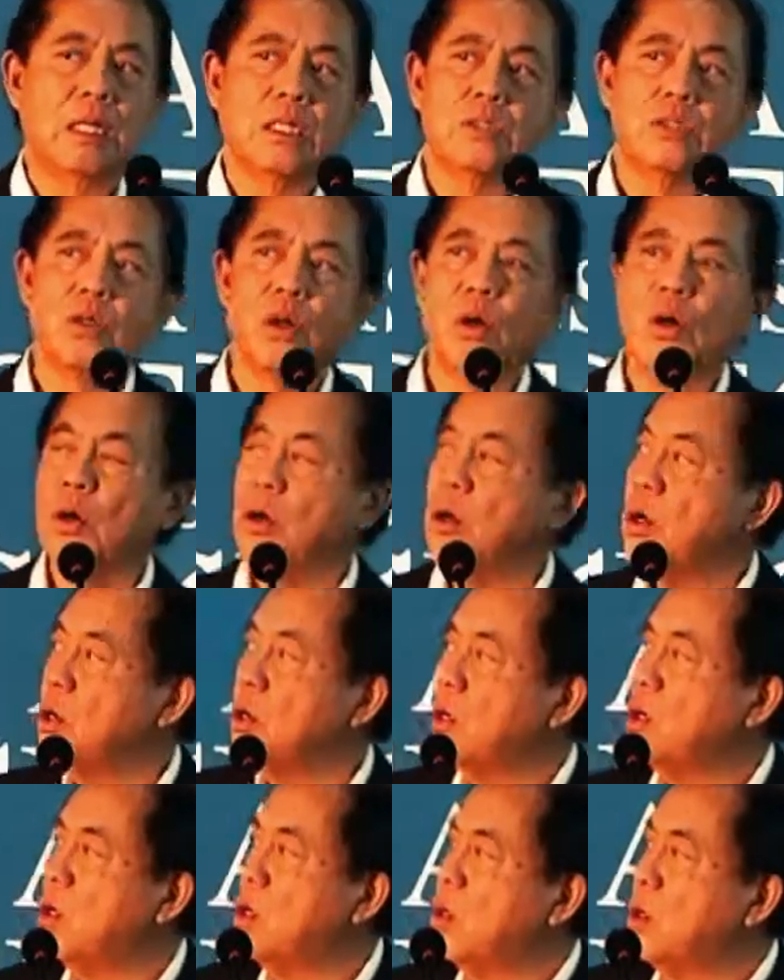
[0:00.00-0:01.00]
So
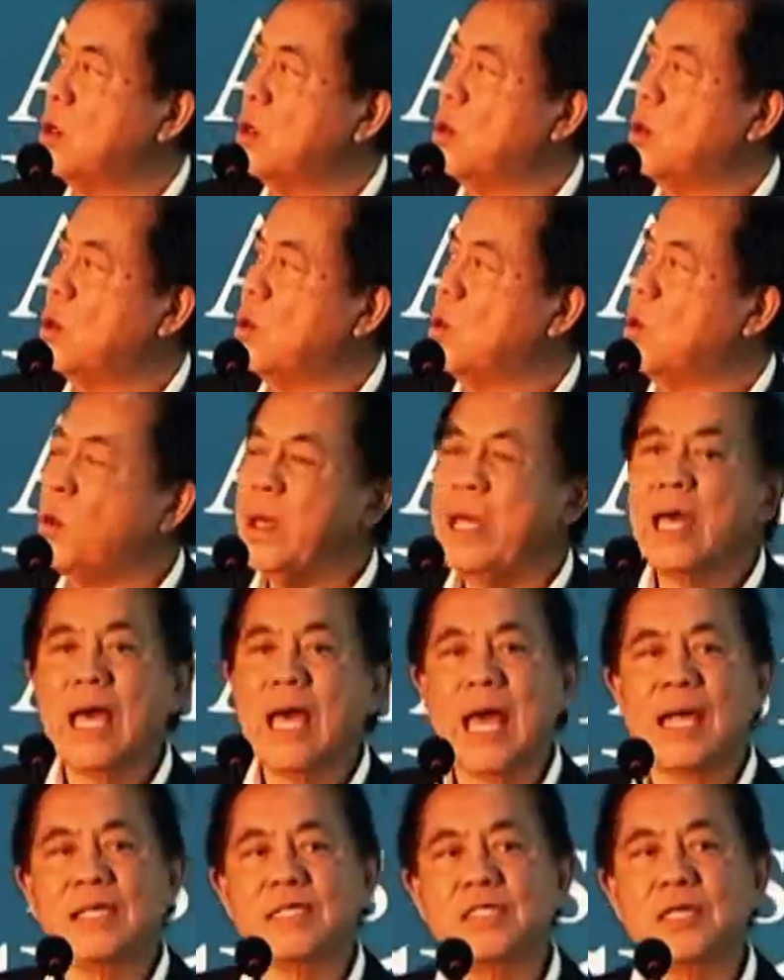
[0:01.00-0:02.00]

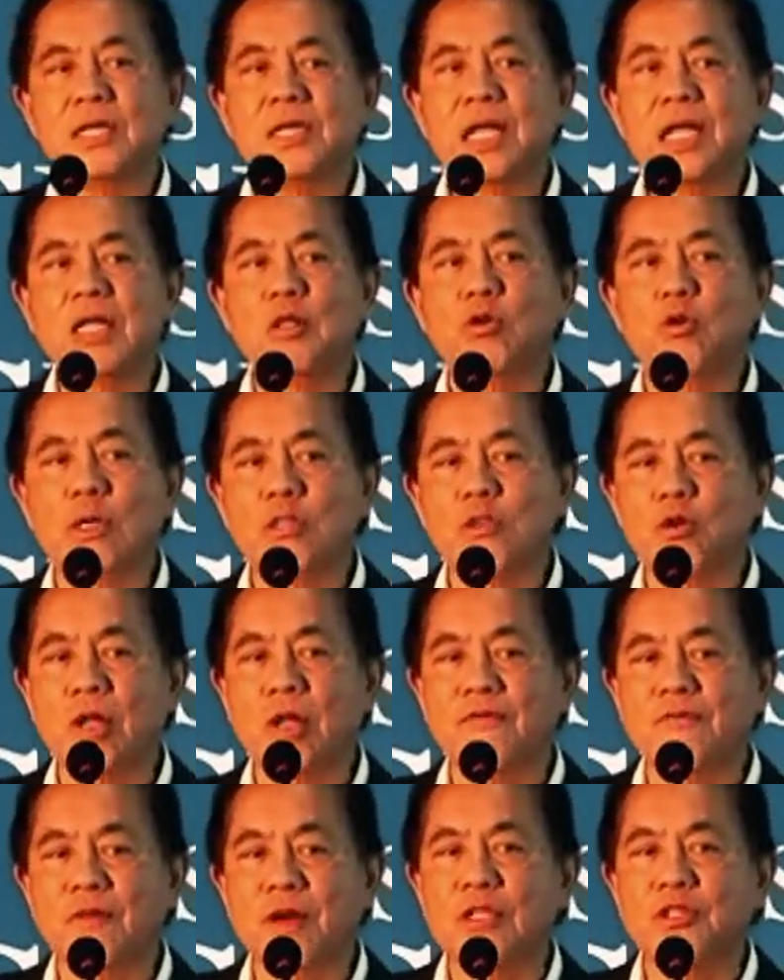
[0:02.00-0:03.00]
we entered into a
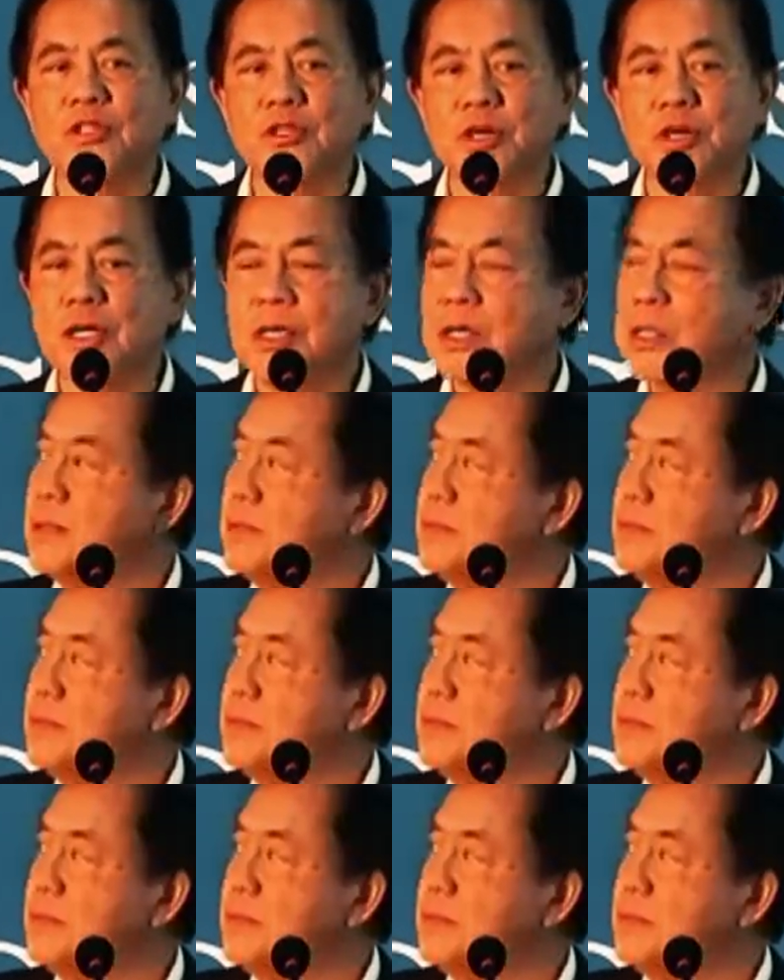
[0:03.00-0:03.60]
joint venture,